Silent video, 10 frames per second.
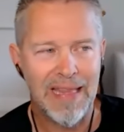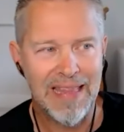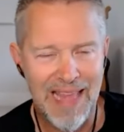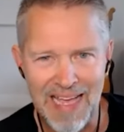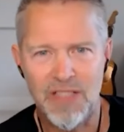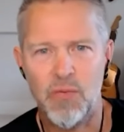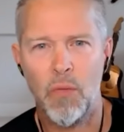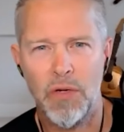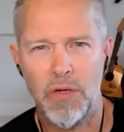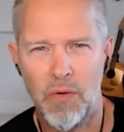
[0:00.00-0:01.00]
That's what
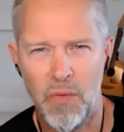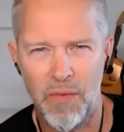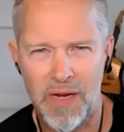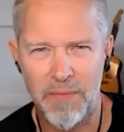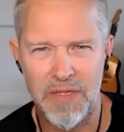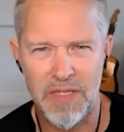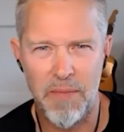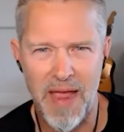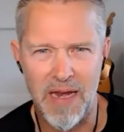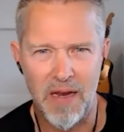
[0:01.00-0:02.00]
we're doing when it comes to
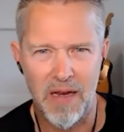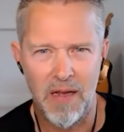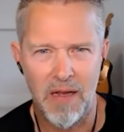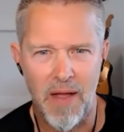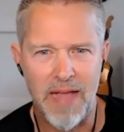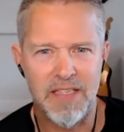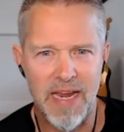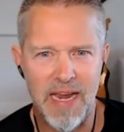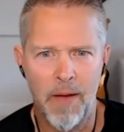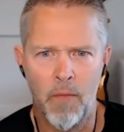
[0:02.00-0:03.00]
men and
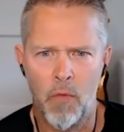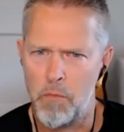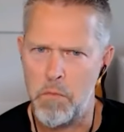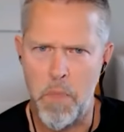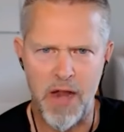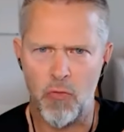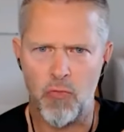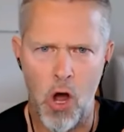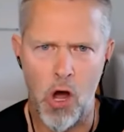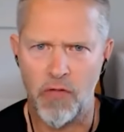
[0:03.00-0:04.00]
saying men are
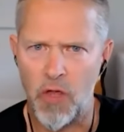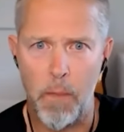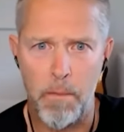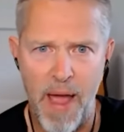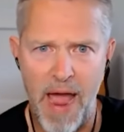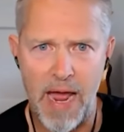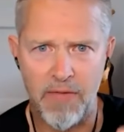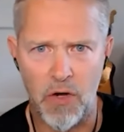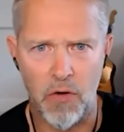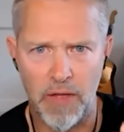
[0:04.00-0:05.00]
wrong. They're
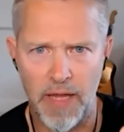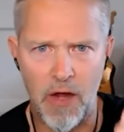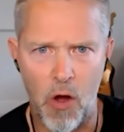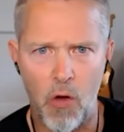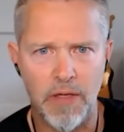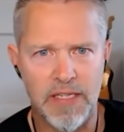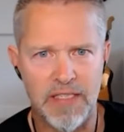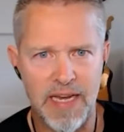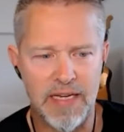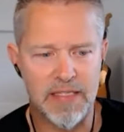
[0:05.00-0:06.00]
bad. They're like all
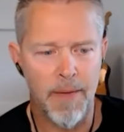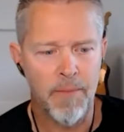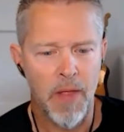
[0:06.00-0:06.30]
these things.